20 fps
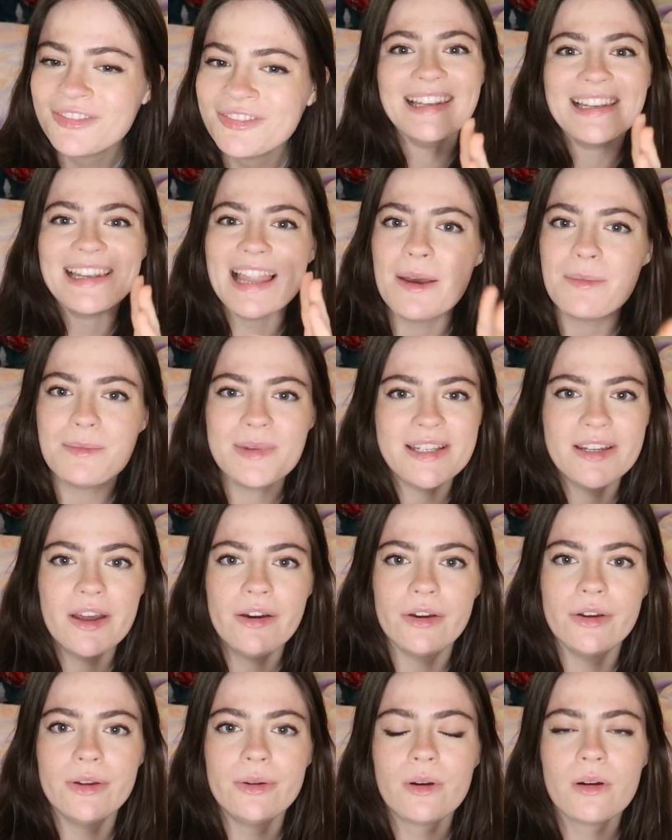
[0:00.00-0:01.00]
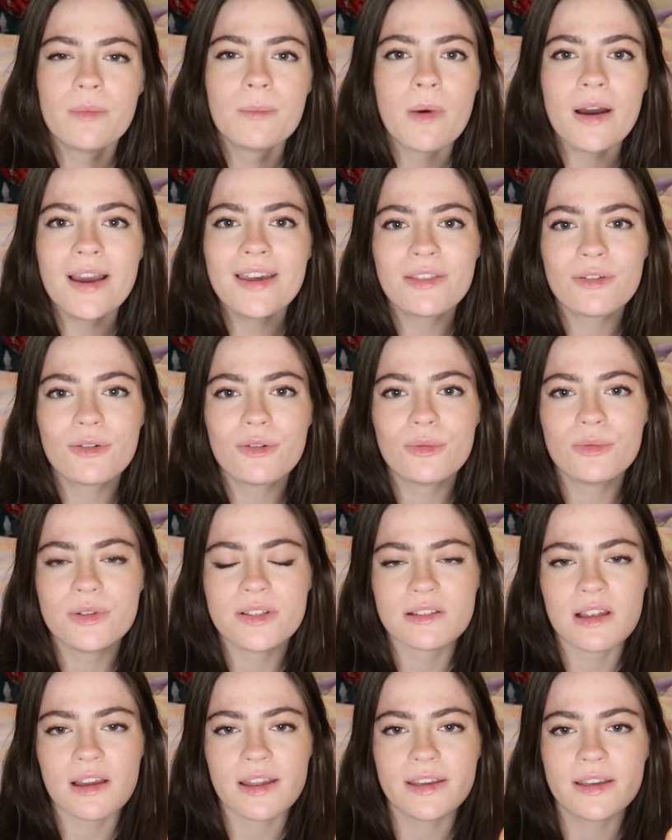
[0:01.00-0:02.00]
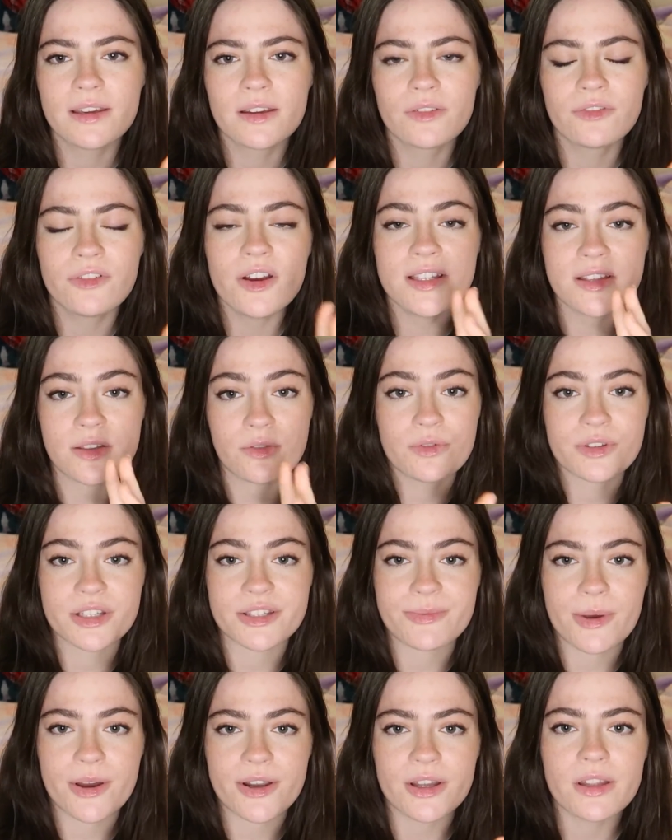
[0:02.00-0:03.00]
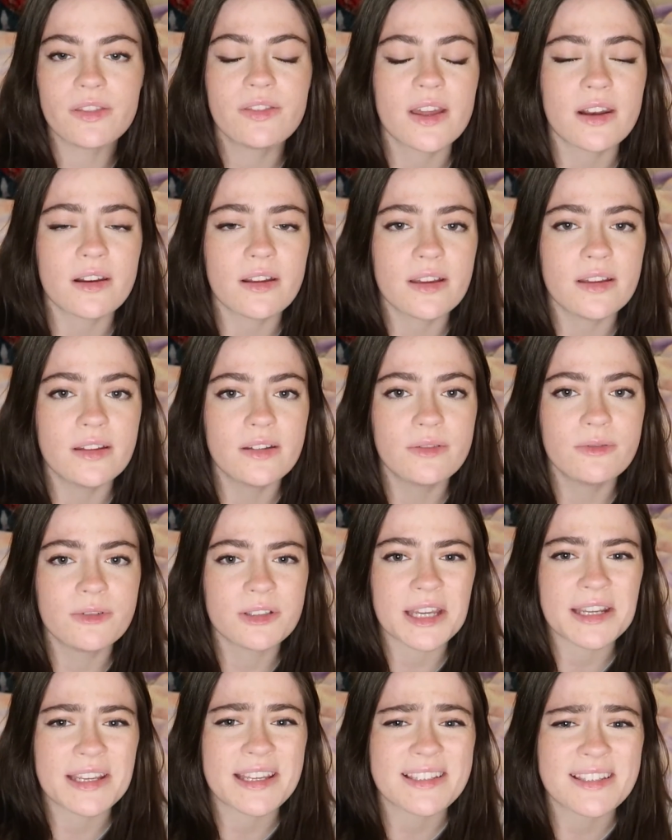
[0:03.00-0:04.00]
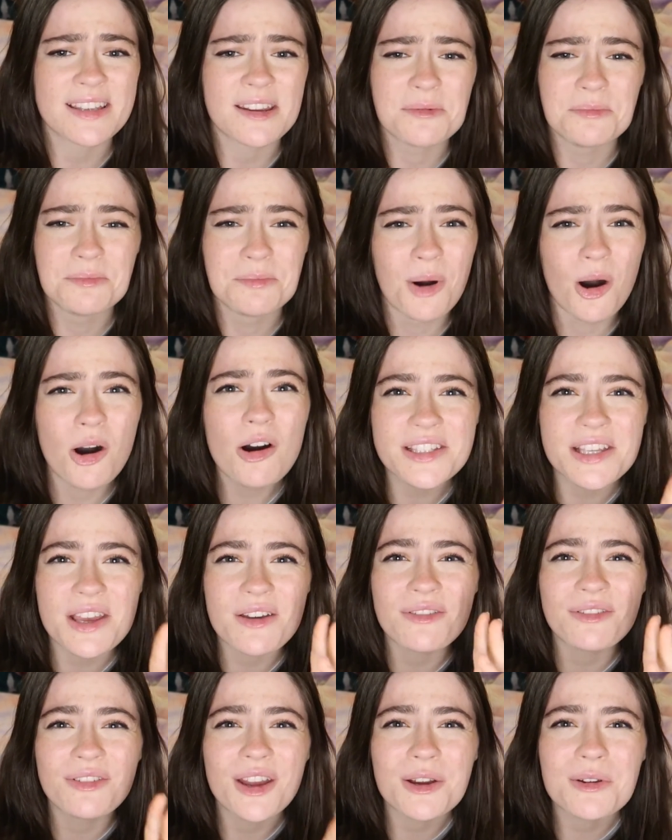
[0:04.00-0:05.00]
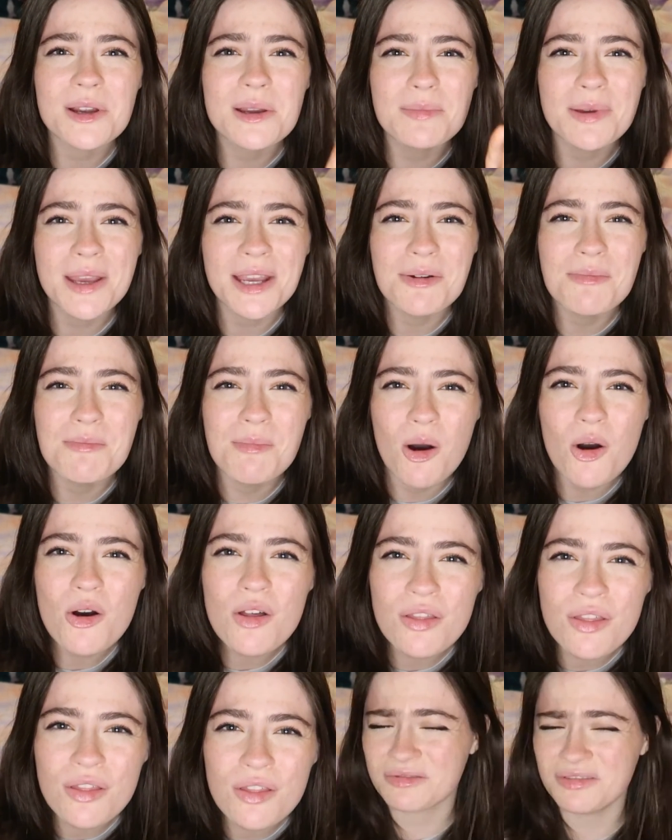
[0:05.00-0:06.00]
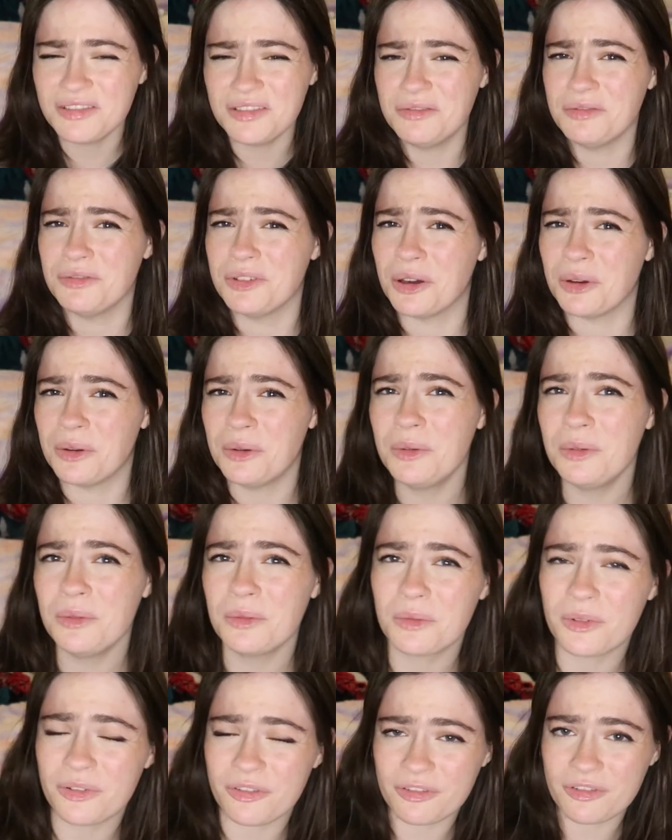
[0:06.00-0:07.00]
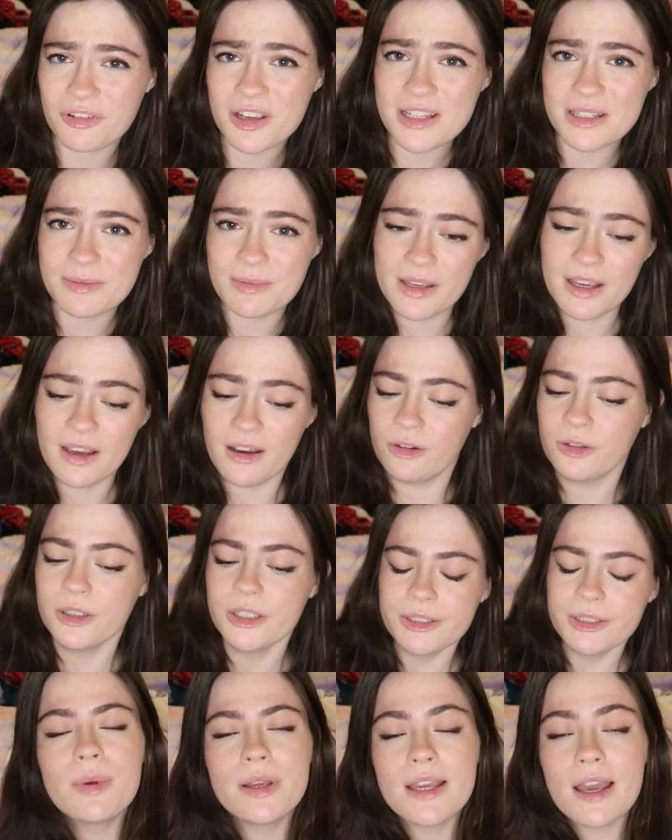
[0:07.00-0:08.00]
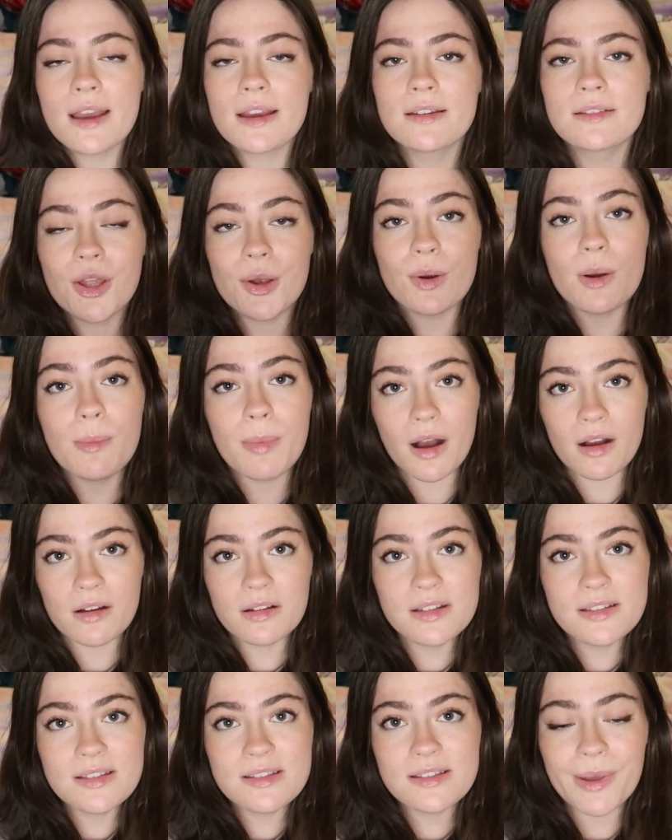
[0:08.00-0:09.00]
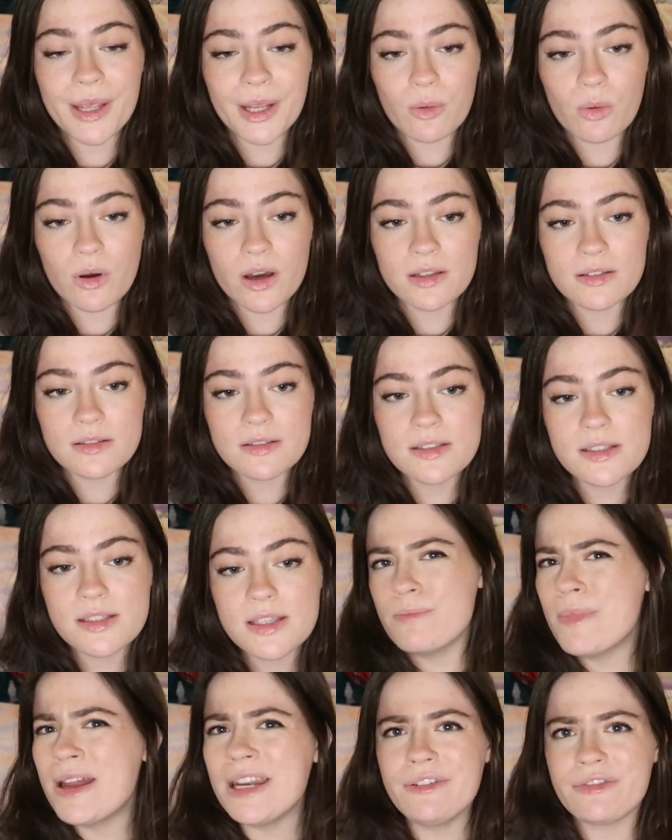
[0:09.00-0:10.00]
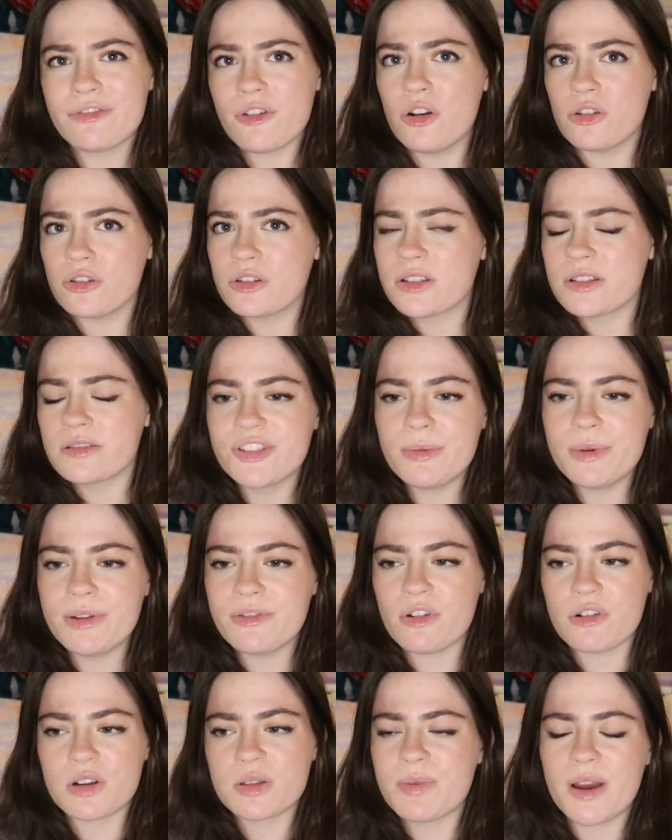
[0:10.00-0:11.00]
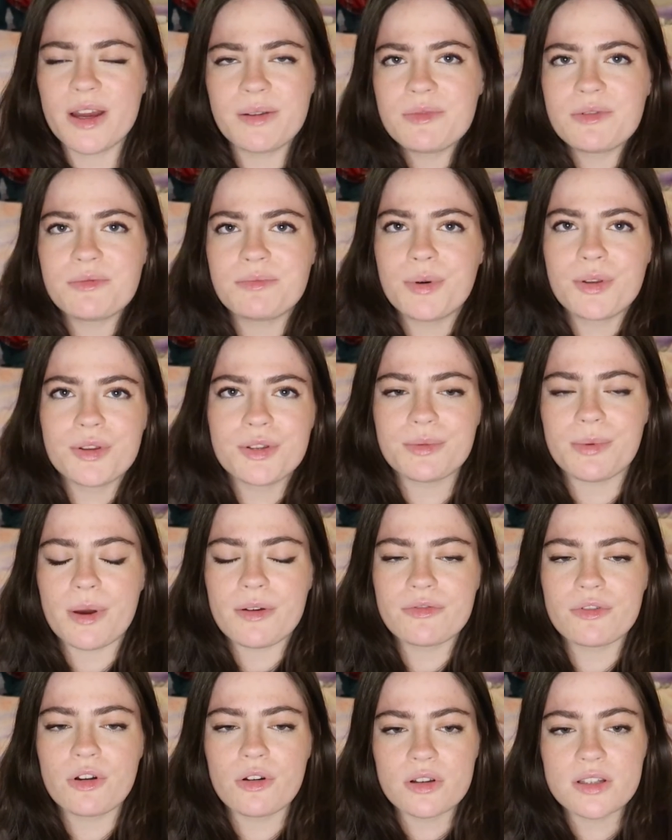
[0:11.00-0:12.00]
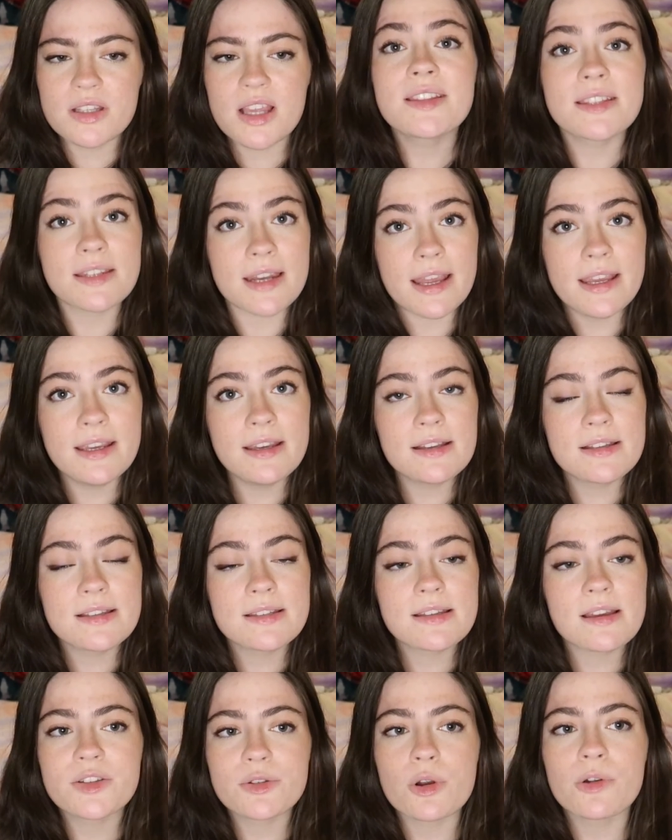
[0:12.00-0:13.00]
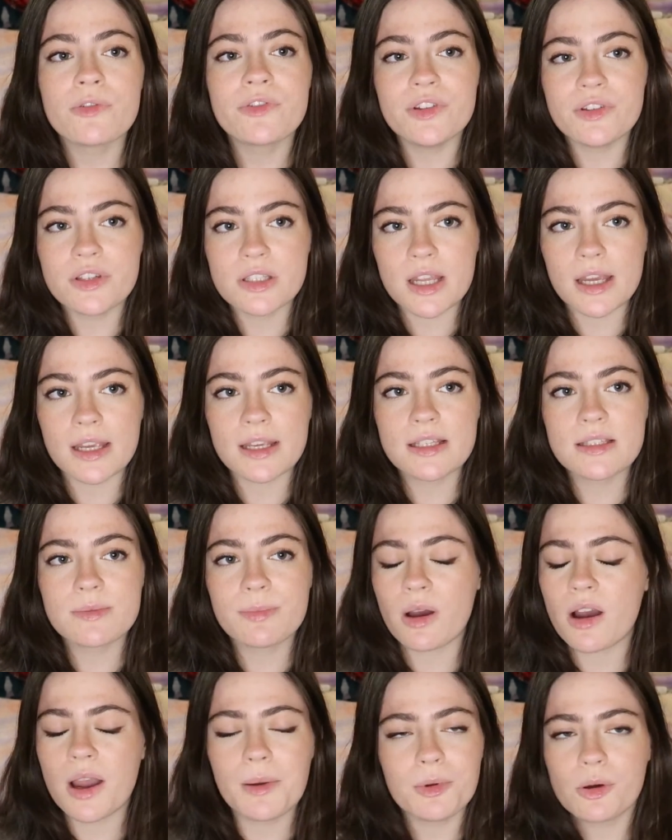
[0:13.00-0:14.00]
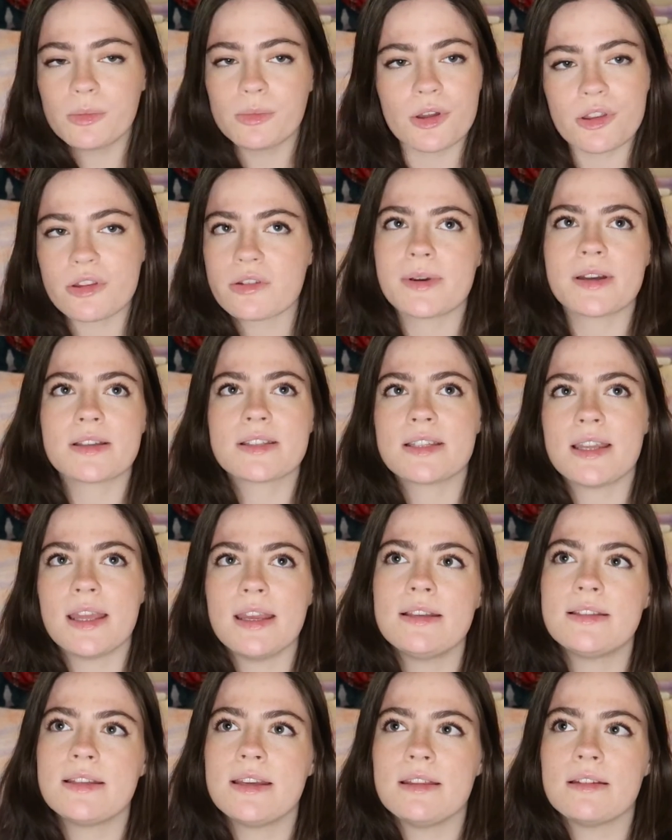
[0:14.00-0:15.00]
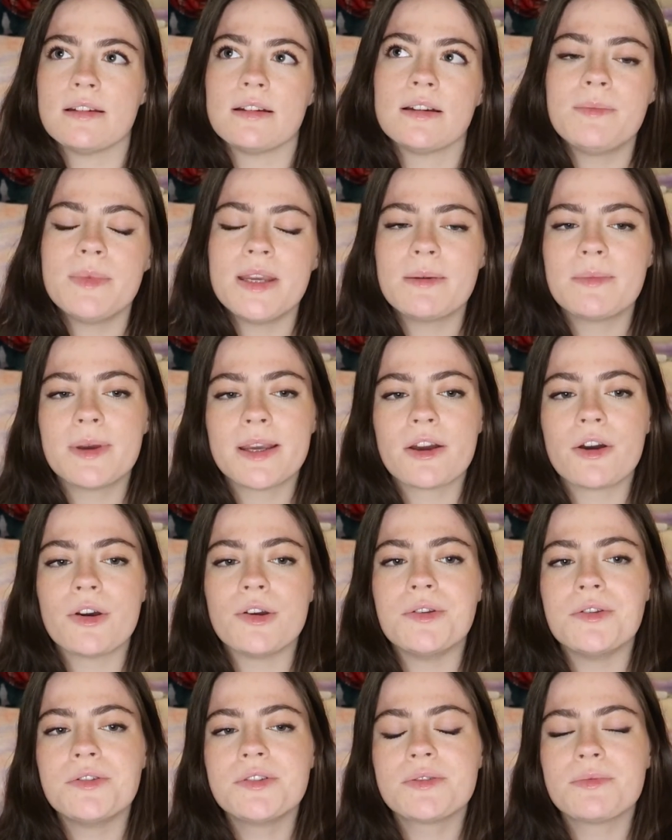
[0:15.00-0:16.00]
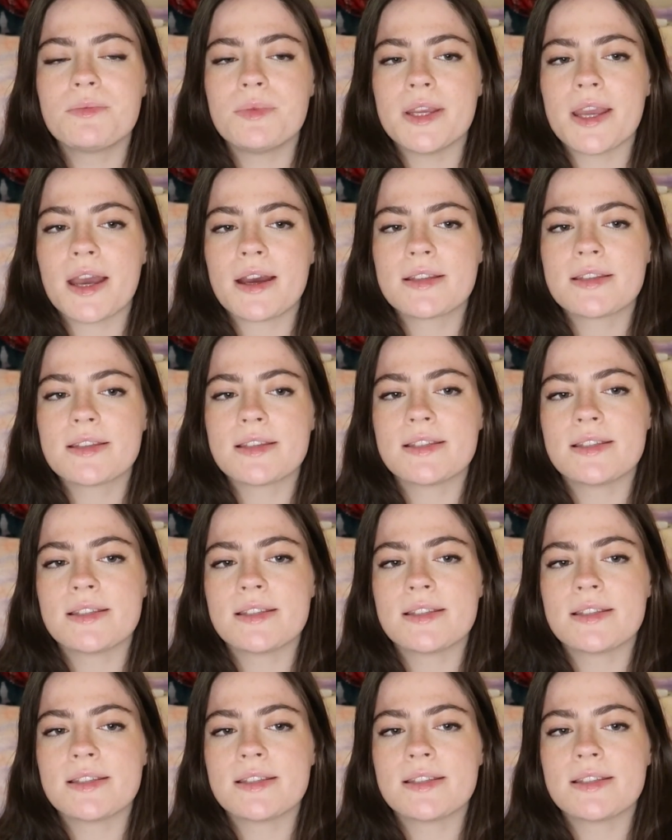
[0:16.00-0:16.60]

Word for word: let me know. My thought was like, first I thought it was a spider, then I was like, is it a moth? Is it a very big moth? I don't know. It freaked me out. But yeah, there are bugs, big ones. Many frogs, so many frogs, but I'm not bothered about frogs. Snakes, saw a few snakes, but I'm not bothered about snakes either. Me and my My co's, we had to